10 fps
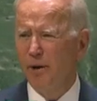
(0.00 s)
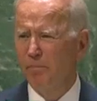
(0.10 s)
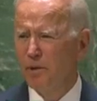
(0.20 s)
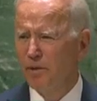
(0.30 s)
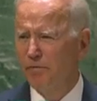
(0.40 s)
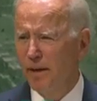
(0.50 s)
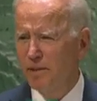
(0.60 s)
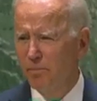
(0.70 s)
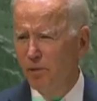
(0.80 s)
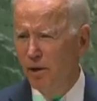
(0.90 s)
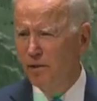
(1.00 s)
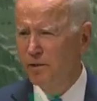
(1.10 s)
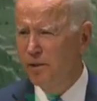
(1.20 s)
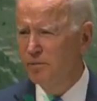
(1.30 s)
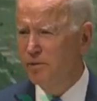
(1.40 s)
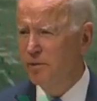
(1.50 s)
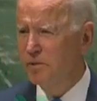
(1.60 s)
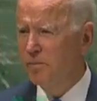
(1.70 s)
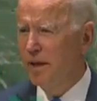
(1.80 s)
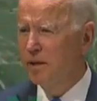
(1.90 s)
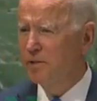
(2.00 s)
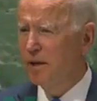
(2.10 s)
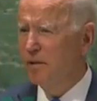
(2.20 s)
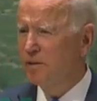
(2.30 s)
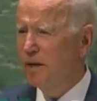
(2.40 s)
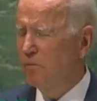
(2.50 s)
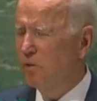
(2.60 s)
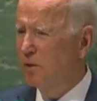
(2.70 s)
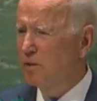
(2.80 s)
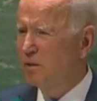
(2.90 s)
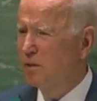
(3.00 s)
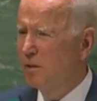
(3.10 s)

to build effective partnerships to dismantle terrorist networks